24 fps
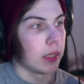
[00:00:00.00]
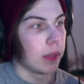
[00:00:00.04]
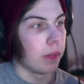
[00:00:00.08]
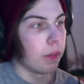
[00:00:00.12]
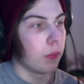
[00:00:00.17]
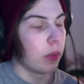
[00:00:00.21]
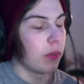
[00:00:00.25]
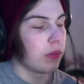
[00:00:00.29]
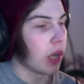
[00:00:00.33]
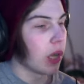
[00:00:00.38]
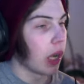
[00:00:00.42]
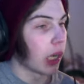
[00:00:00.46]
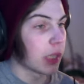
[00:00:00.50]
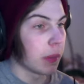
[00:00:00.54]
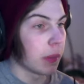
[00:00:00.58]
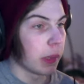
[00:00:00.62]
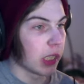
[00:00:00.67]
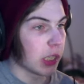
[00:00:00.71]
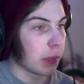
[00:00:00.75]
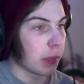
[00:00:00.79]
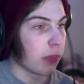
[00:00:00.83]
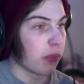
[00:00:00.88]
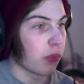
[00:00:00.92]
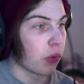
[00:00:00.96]
We've talked about
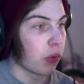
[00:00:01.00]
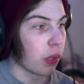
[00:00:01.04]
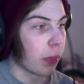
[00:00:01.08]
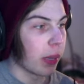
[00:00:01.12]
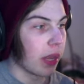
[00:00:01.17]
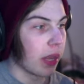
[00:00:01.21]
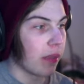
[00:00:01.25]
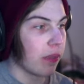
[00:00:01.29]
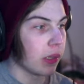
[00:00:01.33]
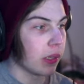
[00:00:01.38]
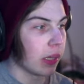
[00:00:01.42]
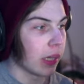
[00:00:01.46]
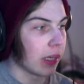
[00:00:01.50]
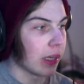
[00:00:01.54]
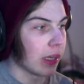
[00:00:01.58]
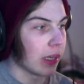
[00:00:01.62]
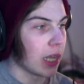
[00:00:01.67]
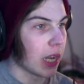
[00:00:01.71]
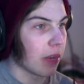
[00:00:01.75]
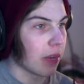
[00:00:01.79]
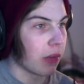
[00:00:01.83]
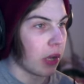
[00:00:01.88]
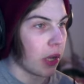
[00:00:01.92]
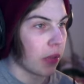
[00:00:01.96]
this before, but I feel like a
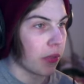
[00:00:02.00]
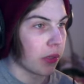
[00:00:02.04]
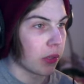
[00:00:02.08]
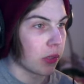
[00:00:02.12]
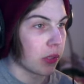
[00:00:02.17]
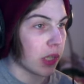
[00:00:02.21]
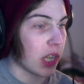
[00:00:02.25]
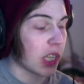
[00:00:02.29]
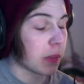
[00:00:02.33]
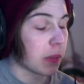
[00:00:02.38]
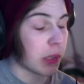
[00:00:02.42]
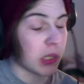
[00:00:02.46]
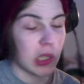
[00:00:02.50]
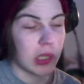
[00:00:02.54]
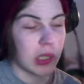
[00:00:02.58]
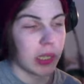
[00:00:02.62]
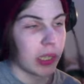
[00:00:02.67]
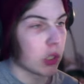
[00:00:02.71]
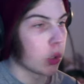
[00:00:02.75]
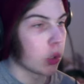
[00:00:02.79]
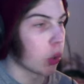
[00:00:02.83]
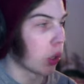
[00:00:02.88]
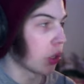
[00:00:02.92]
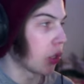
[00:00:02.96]
lot of authors, especially
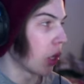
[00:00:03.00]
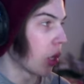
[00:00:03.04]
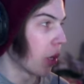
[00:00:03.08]
like George R.